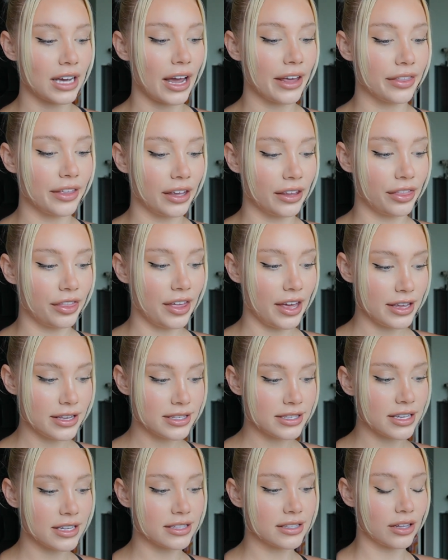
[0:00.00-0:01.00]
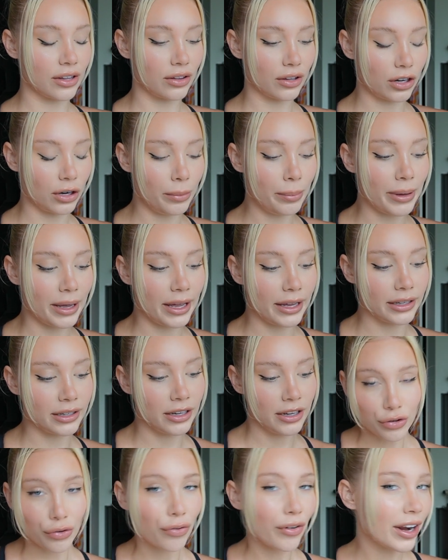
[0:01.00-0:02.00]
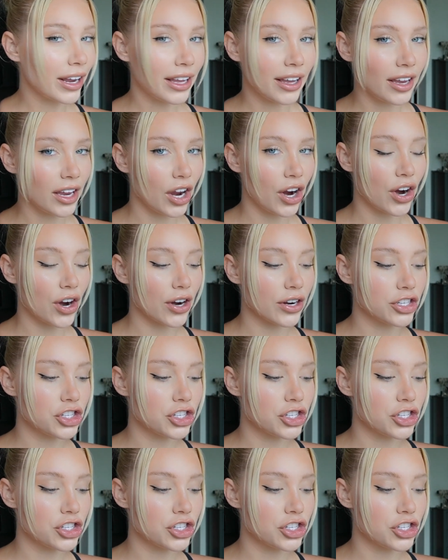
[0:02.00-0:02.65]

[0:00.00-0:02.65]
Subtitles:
I think this is a little bit trickier